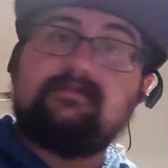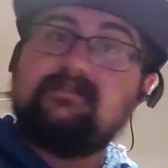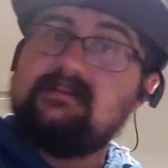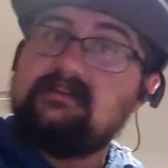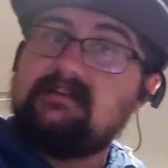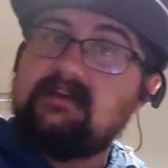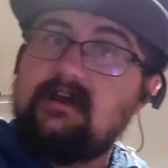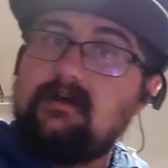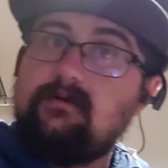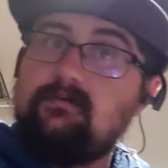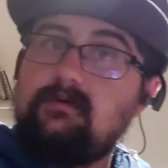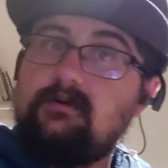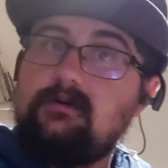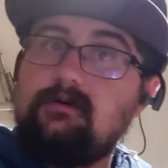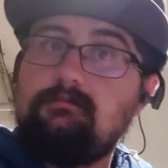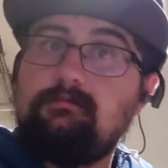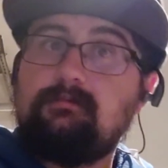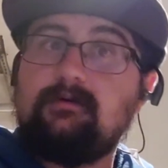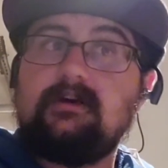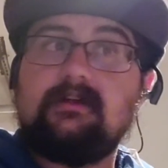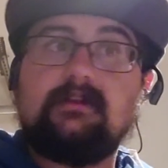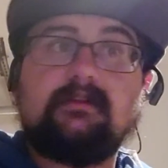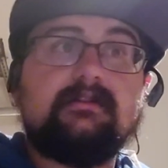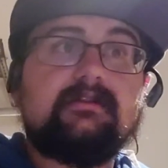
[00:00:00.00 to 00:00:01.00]
think I will,
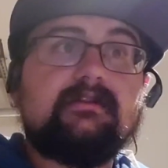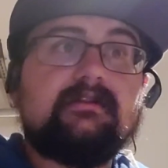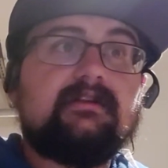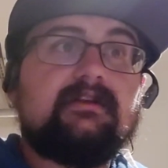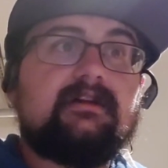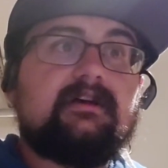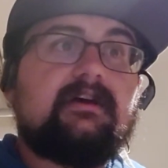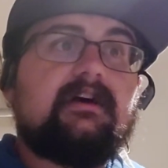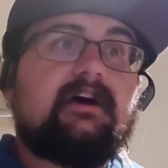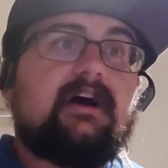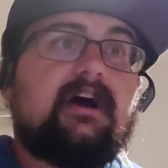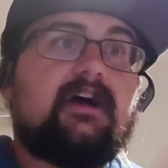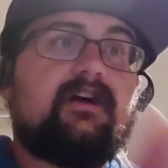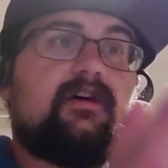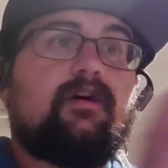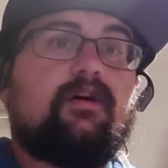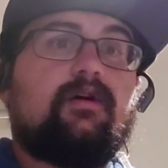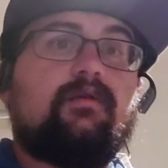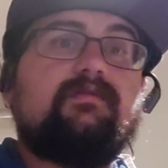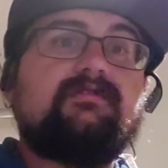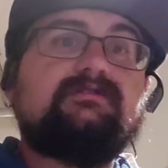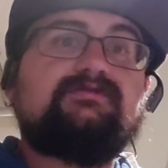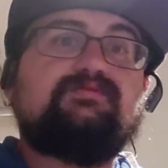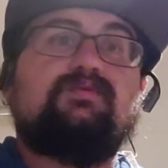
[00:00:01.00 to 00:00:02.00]
but I
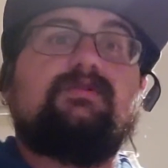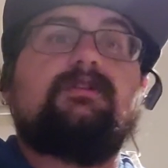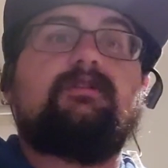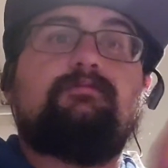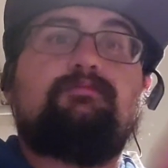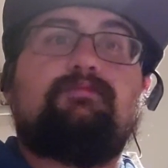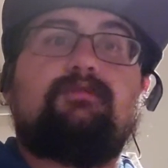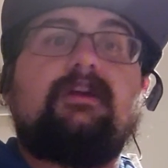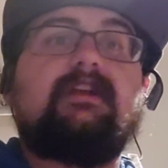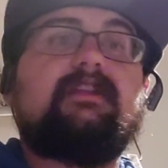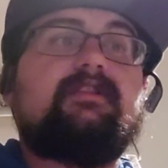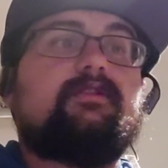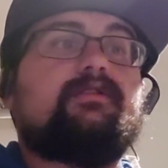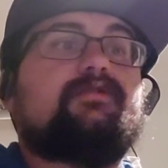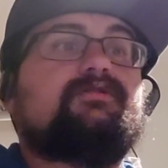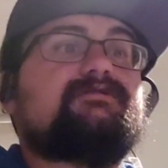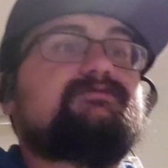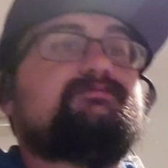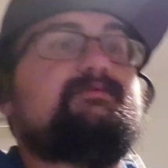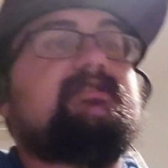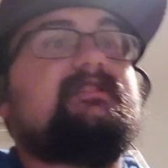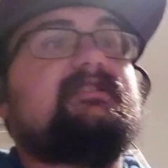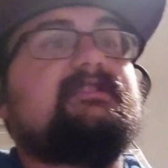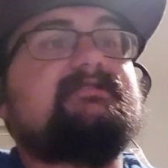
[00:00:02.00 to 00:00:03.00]
always want to bring those
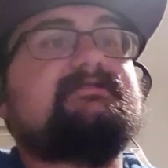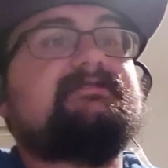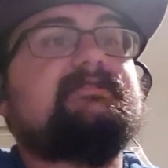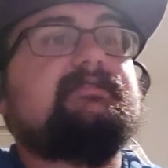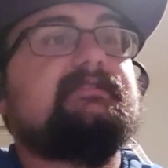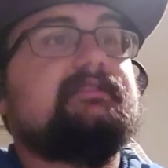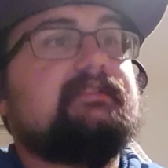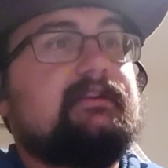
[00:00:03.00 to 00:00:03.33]
because